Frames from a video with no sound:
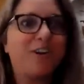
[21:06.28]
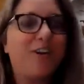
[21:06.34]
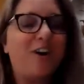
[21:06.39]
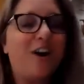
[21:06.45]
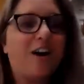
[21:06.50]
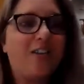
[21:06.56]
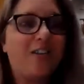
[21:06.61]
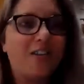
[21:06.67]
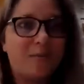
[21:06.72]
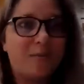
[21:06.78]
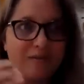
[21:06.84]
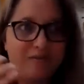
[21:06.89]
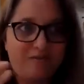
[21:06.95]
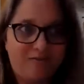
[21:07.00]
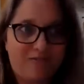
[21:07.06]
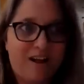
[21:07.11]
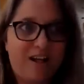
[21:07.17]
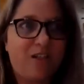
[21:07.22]
call them and
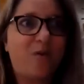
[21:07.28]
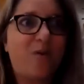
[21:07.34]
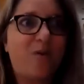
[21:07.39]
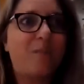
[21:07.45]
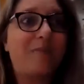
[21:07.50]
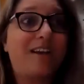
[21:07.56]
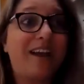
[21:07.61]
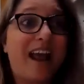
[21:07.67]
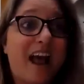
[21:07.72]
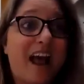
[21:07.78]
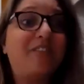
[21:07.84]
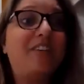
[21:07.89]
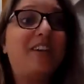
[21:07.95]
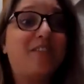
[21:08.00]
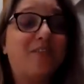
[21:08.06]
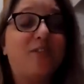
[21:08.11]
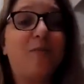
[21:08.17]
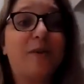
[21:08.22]
follow up and have the
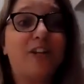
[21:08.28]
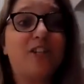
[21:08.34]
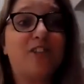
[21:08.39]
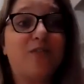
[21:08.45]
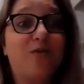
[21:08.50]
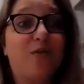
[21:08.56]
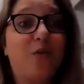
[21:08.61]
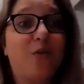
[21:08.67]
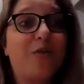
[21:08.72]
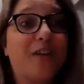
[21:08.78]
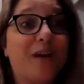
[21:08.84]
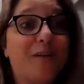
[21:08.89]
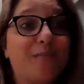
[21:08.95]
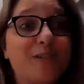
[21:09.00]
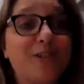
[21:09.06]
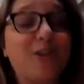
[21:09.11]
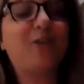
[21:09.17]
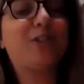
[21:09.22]
information for
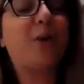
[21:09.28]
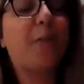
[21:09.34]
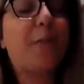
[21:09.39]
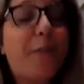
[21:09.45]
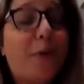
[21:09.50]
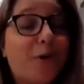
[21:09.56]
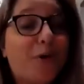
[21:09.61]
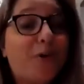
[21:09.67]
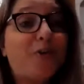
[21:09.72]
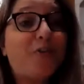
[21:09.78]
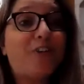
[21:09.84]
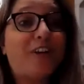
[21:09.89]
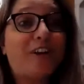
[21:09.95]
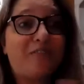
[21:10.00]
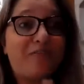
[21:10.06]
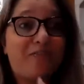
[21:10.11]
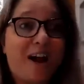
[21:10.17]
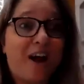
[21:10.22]
them. So it's a
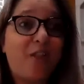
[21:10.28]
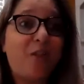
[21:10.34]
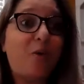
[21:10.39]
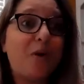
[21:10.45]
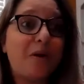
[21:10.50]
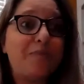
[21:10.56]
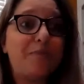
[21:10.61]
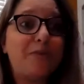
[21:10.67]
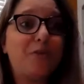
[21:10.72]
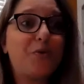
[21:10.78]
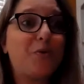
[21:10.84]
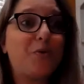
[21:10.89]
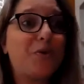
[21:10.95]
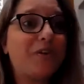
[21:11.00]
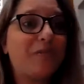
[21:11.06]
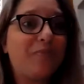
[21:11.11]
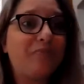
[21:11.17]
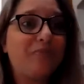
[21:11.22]
perfect follow-up
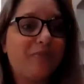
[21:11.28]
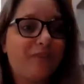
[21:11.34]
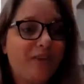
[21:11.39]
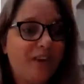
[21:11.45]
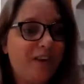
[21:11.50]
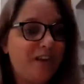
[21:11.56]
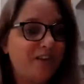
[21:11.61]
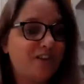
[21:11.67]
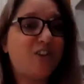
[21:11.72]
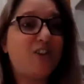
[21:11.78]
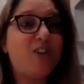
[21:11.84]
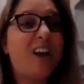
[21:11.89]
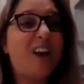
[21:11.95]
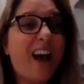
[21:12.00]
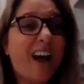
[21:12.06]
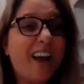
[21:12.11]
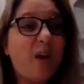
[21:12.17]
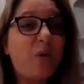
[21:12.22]
tool. So you
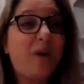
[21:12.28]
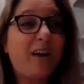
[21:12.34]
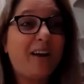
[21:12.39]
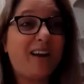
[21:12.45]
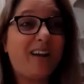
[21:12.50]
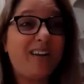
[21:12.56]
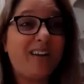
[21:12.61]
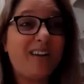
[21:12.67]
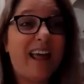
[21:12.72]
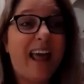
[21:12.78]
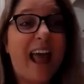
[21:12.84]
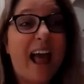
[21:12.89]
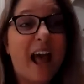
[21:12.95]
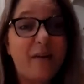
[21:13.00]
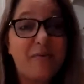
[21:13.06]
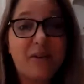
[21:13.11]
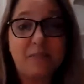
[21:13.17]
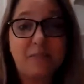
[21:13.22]
kind of want to
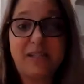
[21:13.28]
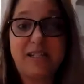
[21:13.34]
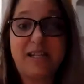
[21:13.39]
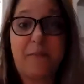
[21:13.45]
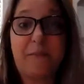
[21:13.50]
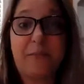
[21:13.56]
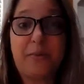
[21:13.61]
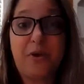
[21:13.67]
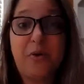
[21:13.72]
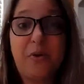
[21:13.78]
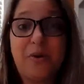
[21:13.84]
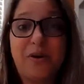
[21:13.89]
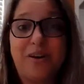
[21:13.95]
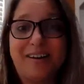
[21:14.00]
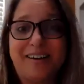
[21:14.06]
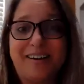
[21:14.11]
have them stump you.